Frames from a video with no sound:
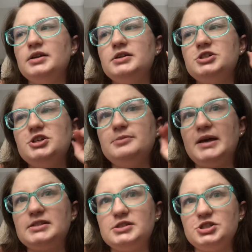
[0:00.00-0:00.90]
She
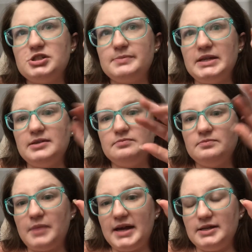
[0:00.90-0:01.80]
messages me
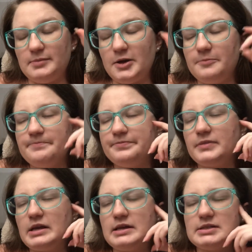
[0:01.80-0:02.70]
by email
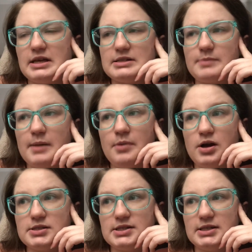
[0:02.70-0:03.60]
and says my
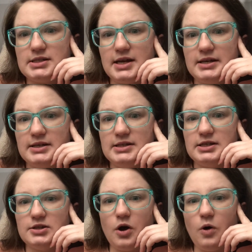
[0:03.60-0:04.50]
boss sent it and he
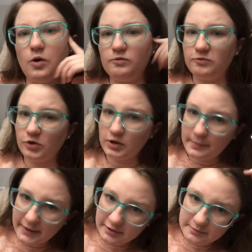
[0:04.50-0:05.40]
did the whole full
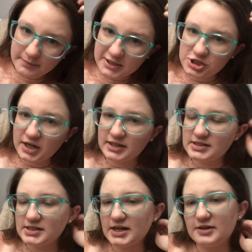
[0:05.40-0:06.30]
amount of my check
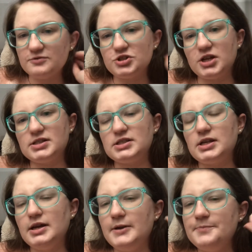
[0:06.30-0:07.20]
instead of just
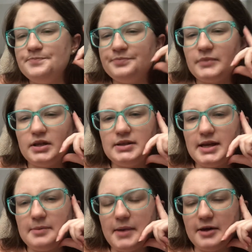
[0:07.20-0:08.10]
the
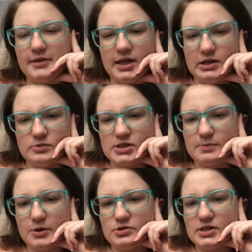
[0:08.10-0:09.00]
amount that he was
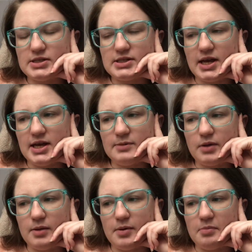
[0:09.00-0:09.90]
supposed to send,
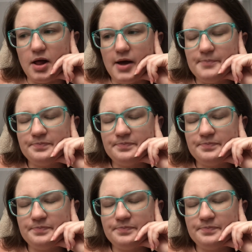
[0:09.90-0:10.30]
blah, blah, blah.